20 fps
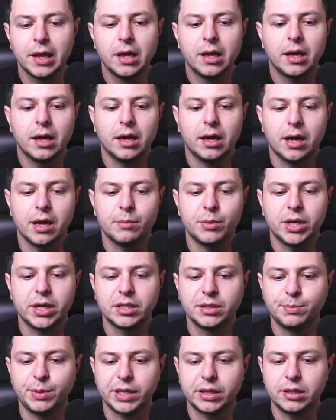I'm an
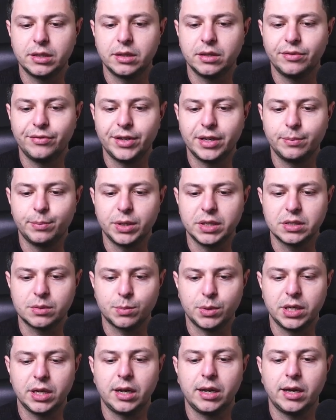expat in the Philippines.
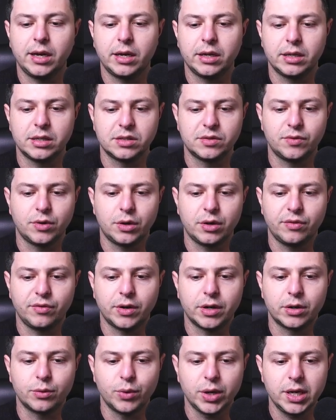Manila is very
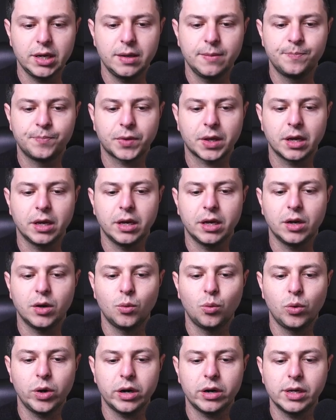far away.
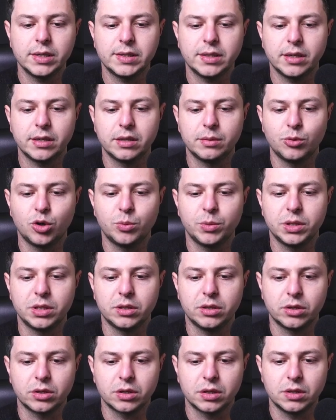Where I stay at the moment, the
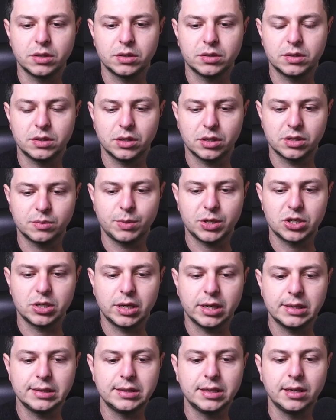doc is not
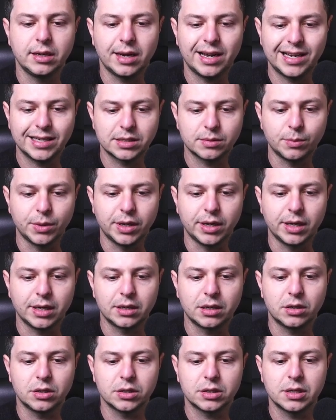specialized in asthma. I
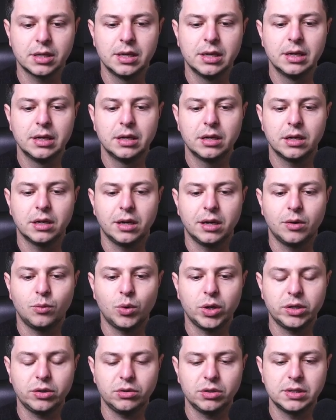got
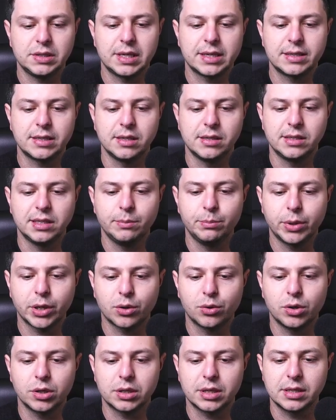160
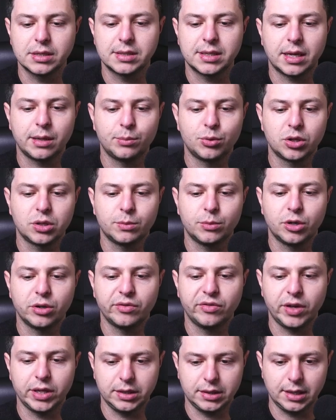Symbicort and salbutamol
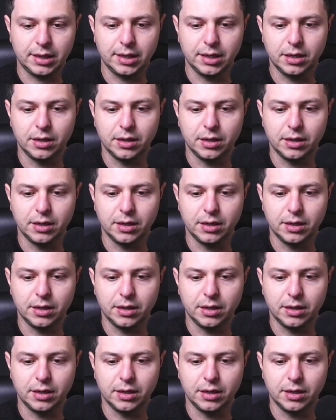Ventolin.